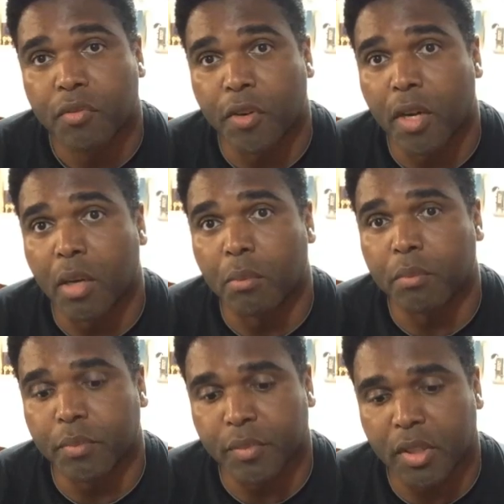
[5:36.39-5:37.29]

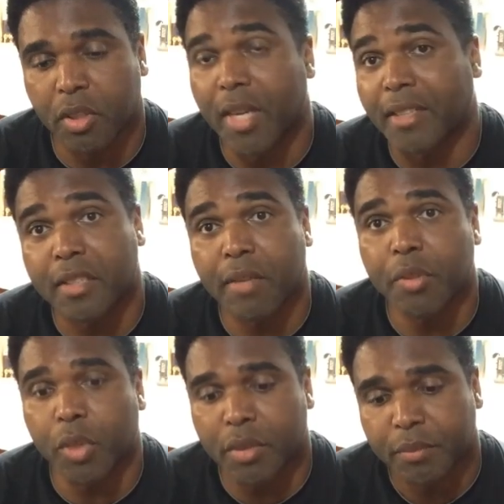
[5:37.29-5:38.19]
from you know
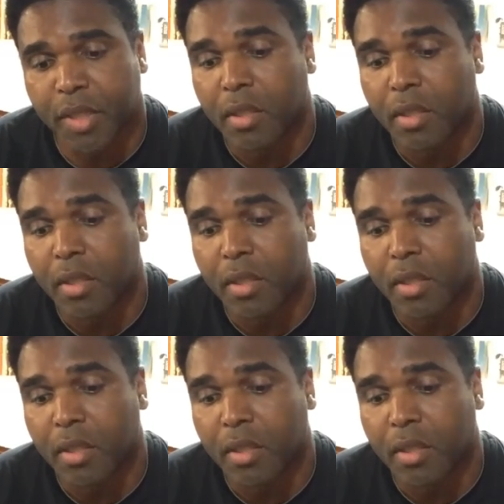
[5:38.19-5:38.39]
1971,